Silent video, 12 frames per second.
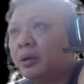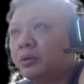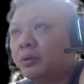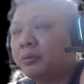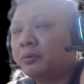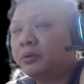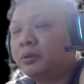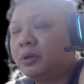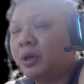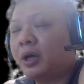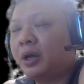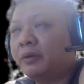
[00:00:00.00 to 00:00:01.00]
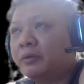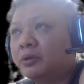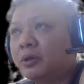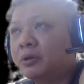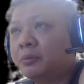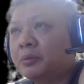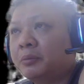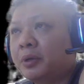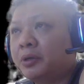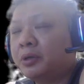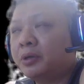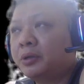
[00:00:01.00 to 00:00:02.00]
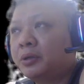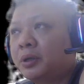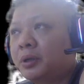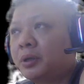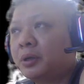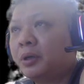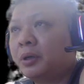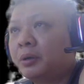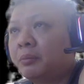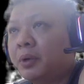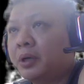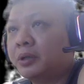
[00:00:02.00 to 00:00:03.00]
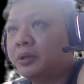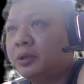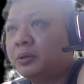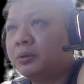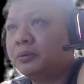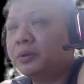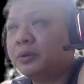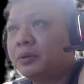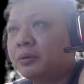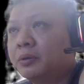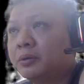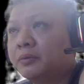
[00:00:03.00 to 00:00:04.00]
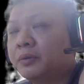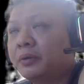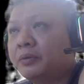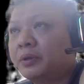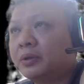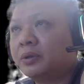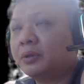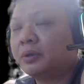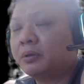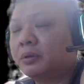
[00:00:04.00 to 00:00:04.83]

high-level tournament matches. But c2 equals to 5 is